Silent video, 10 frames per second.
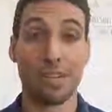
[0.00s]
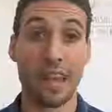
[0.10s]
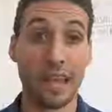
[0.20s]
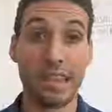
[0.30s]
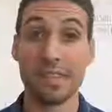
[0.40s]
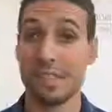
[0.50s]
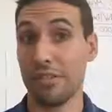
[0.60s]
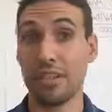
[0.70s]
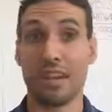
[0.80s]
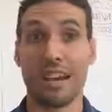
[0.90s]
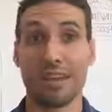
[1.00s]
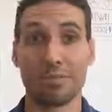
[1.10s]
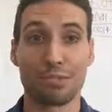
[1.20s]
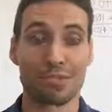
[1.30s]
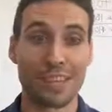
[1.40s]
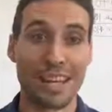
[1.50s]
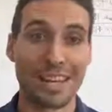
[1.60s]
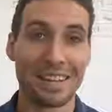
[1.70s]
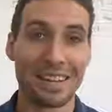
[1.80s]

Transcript: 97.5%